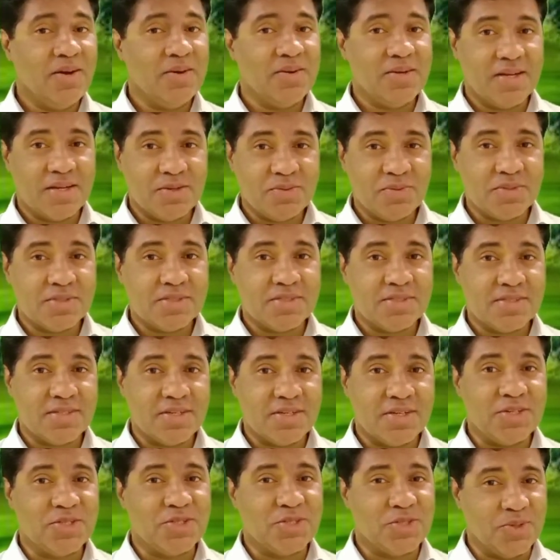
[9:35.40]
Now that
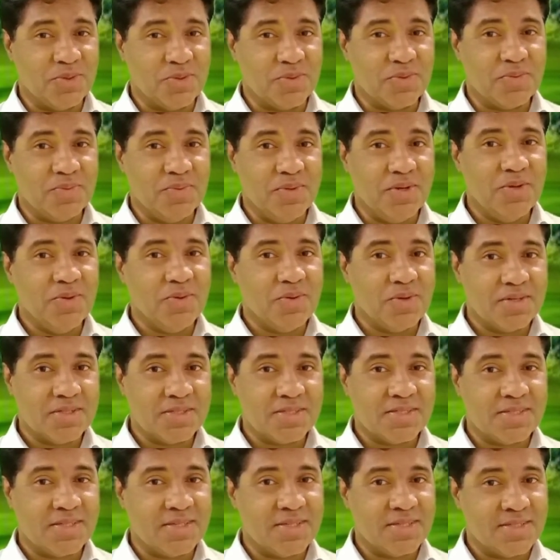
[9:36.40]
was a joke. We know
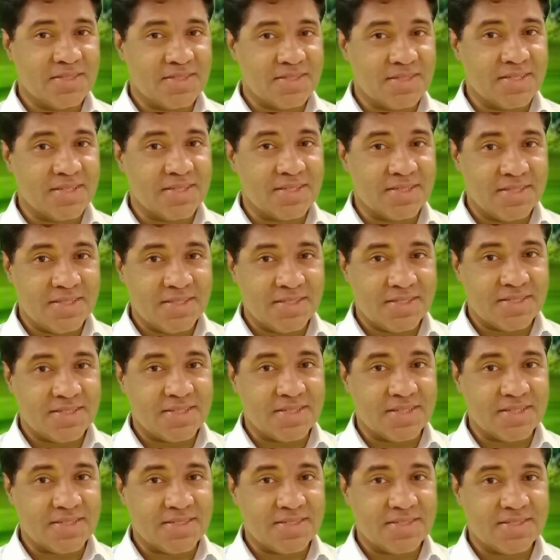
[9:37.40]
that the
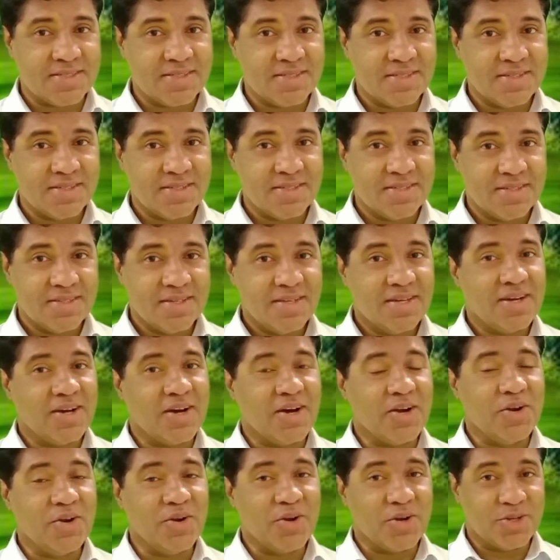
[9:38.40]
statistics
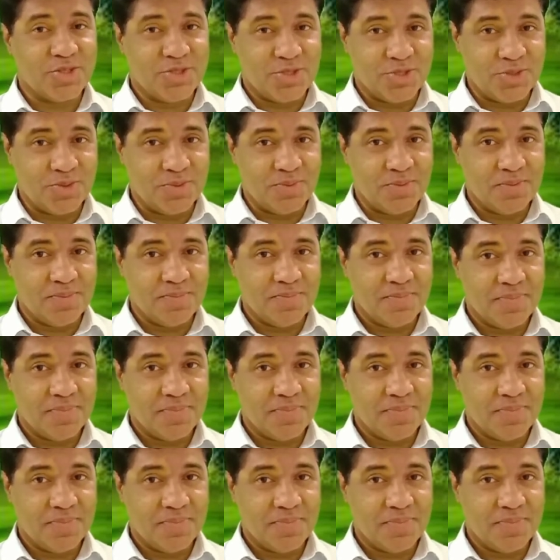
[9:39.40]
are not true.